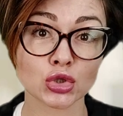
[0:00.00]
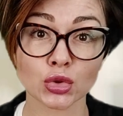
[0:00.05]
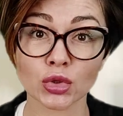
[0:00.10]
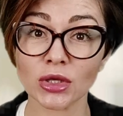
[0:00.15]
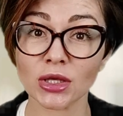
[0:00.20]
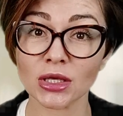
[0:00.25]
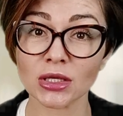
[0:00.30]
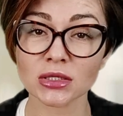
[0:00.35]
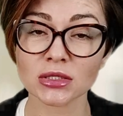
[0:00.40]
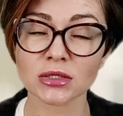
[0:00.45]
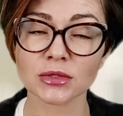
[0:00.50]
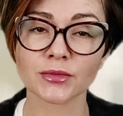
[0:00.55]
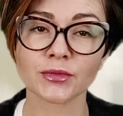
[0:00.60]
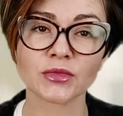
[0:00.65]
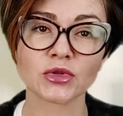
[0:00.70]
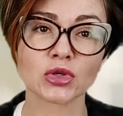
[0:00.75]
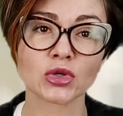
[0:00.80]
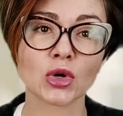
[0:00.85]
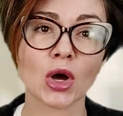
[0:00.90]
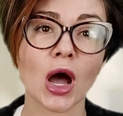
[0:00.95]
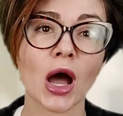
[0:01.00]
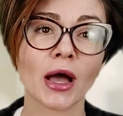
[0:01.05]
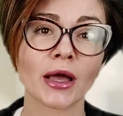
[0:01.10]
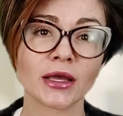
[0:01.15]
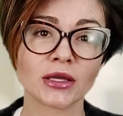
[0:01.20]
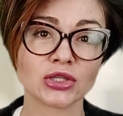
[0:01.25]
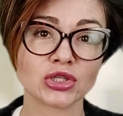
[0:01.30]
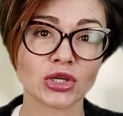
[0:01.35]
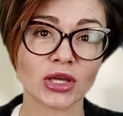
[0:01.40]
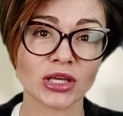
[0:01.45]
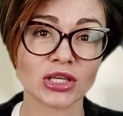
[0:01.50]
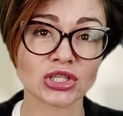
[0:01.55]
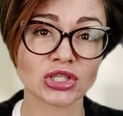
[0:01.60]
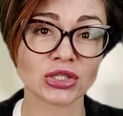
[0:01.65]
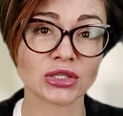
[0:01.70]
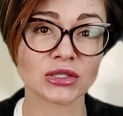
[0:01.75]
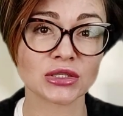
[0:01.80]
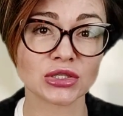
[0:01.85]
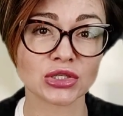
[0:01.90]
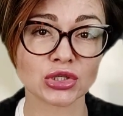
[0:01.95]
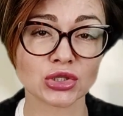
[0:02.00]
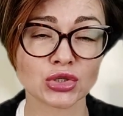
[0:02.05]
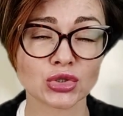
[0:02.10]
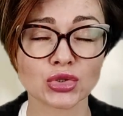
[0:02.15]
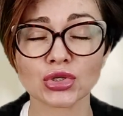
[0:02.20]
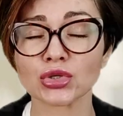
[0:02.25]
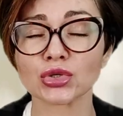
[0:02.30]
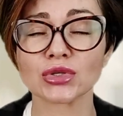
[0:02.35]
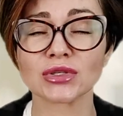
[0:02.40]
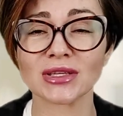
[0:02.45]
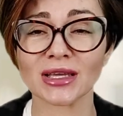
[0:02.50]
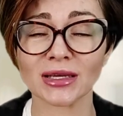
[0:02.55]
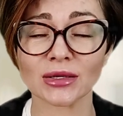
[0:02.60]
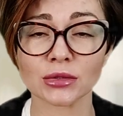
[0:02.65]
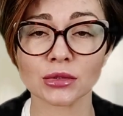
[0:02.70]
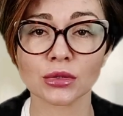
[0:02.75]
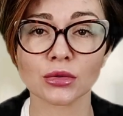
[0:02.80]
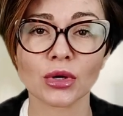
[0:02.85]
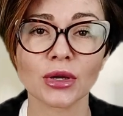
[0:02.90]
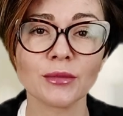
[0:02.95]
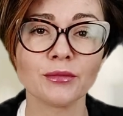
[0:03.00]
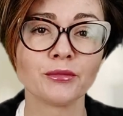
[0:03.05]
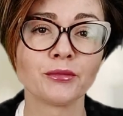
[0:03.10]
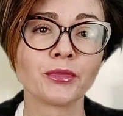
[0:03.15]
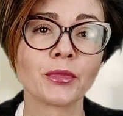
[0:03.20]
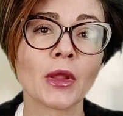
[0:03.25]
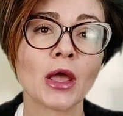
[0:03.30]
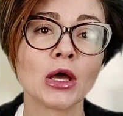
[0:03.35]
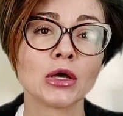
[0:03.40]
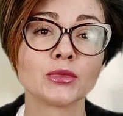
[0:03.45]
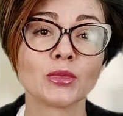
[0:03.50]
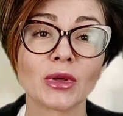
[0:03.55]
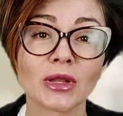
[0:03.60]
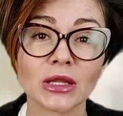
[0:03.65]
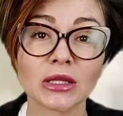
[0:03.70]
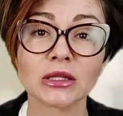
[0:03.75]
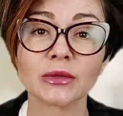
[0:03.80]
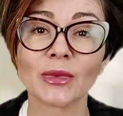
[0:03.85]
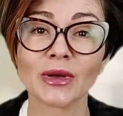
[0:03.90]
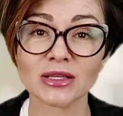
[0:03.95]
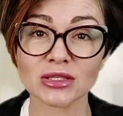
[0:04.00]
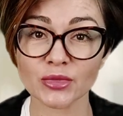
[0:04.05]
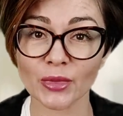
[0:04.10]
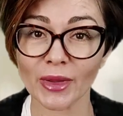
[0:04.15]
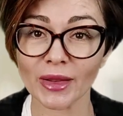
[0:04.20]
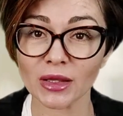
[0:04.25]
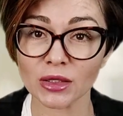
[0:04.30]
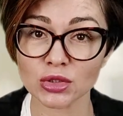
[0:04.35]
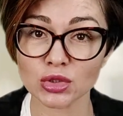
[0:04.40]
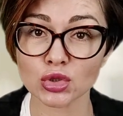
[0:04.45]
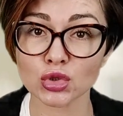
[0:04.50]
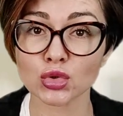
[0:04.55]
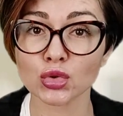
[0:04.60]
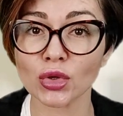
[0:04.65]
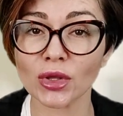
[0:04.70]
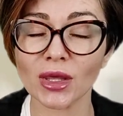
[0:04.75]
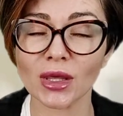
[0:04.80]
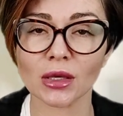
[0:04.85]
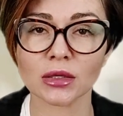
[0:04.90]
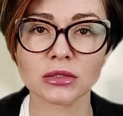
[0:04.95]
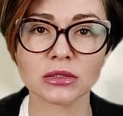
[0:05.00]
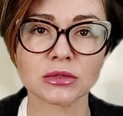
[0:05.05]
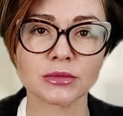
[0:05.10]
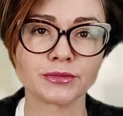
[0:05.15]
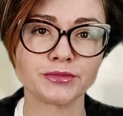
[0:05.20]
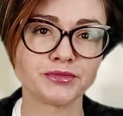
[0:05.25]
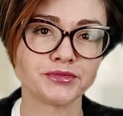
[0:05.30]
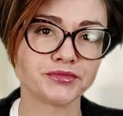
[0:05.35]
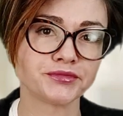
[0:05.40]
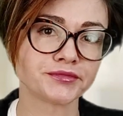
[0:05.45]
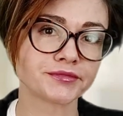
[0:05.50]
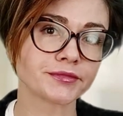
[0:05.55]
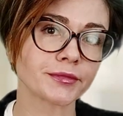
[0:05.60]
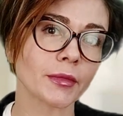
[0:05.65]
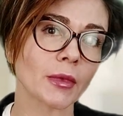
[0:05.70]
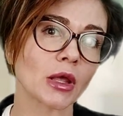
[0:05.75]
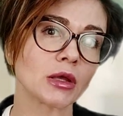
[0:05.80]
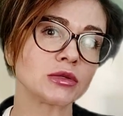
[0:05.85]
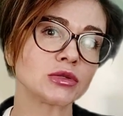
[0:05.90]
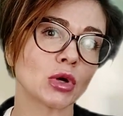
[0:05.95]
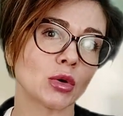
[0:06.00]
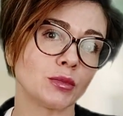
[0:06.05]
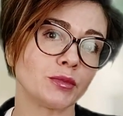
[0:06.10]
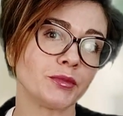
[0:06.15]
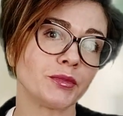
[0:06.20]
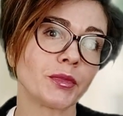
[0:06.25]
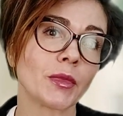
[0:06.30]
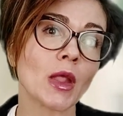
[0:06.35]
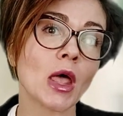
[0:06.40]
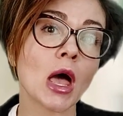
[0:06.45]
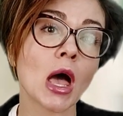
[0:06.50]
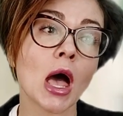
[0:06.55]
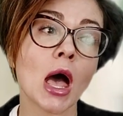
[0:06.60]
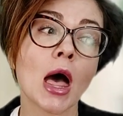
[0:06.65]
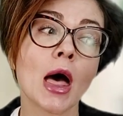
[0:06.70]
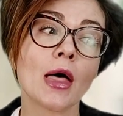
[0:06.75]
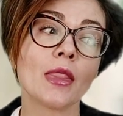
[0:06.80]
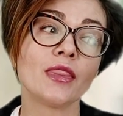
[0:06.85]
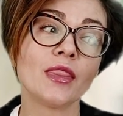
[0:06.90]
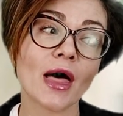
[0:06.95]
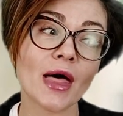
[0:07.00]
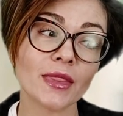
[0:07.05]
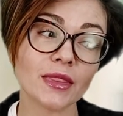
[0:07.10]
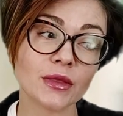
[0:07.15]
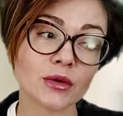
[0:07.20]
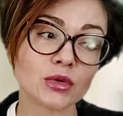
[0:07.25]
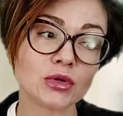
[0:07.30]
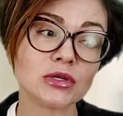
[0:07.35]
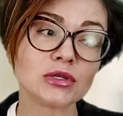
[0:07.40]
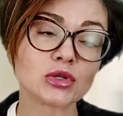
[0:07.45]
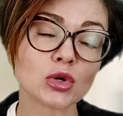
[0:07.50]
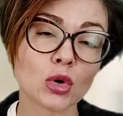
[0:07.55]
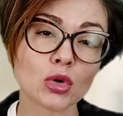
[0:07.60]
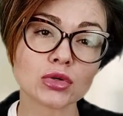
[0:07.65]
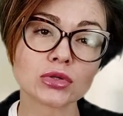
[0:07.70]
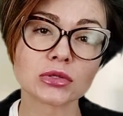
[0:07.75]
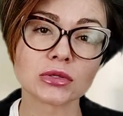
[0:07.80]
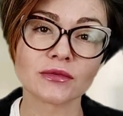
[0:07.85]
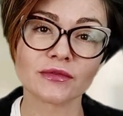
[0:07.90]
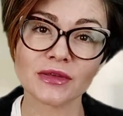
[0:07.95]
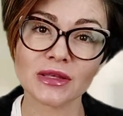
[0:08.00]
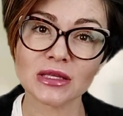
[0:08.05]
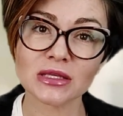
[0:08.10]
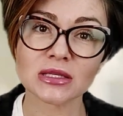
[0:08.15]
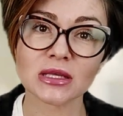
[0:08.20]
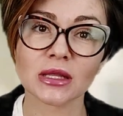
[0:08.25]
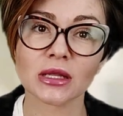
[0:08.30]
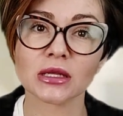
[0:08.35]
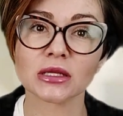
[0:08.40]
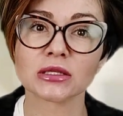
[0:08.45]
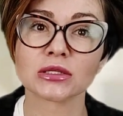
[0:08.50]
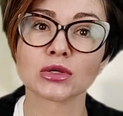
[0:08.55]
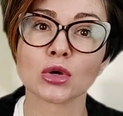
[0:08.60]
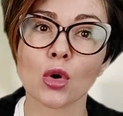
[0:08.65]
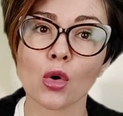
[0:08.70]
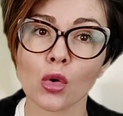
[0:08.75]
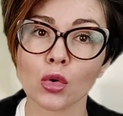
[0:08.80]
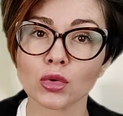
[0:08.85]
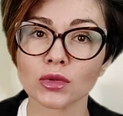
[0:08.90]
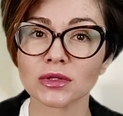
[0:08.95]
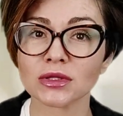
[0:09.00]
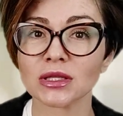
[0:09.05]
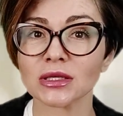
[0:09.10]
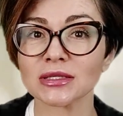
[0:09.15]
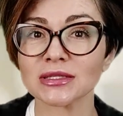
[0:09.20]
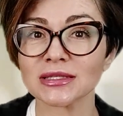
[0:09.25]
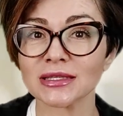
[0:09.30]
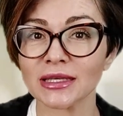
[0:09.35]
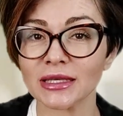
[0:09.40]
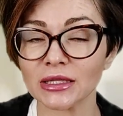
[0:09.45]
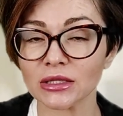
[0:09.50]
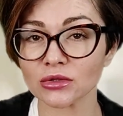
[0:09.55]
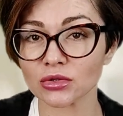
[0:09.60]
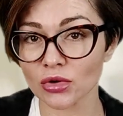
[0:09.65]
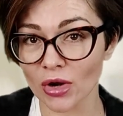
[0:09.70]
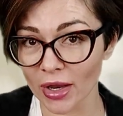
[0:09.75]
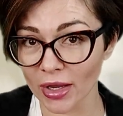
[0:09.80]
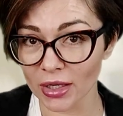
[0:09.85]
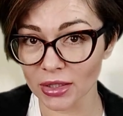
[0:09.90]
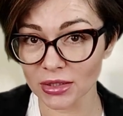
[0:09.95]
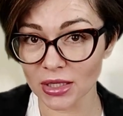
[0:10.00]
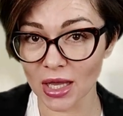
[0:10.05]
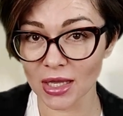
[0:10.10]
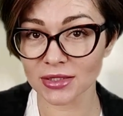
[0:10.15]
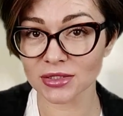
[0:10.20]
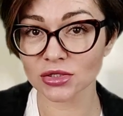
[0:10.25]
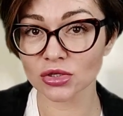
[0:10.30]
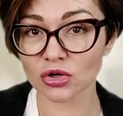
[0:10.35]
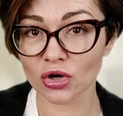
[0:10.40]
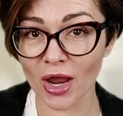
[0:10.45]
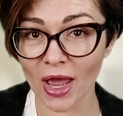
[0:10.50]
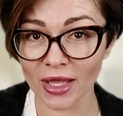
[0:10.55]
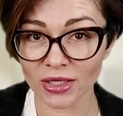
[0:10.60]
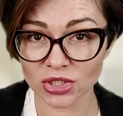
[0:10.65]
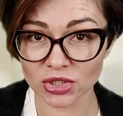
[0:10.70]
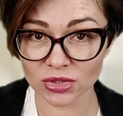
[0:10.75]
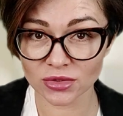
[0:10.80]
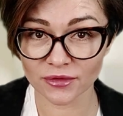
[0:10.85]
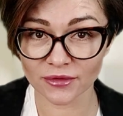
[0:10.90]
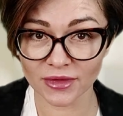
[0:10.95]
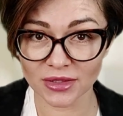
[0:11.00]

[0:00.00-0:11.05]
2 years, so higher educational institution or secondary, but it must be at least 2 years. So, then there is also a visa that is called the Skilled Recognized Graduate